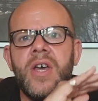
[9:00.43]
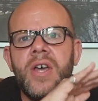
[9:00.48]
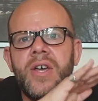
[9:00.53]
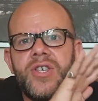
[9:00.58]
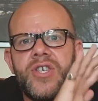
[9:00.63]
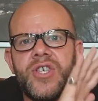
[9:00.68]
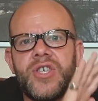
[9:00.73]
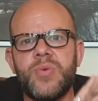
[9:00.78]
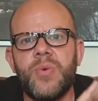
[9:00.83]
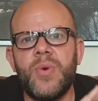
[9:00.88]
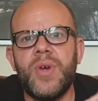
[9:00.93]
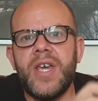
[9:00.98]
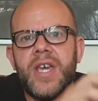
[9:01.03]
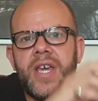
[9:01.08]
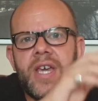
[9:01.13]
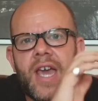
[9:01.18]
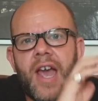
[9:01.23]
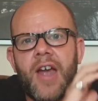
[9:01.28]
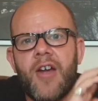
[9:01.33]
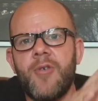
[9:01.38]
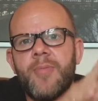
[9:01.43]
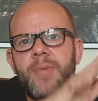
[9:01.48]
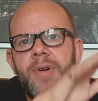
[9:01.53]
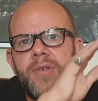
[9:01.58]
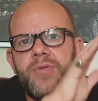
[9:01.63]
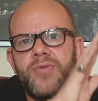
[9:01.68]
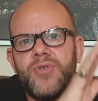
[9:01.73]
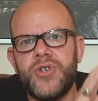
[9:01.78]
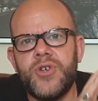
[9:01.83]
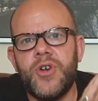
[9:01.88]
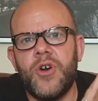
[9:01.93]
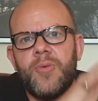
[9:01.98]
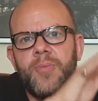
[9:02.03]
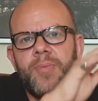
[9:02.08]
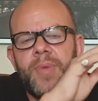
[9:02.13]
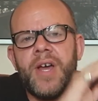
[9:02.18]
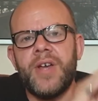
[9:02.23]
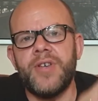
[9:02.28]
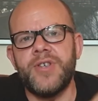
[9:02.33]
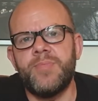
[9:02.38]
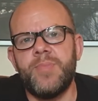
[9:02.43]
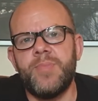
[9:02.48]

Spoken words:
sweet caramel chopped nuts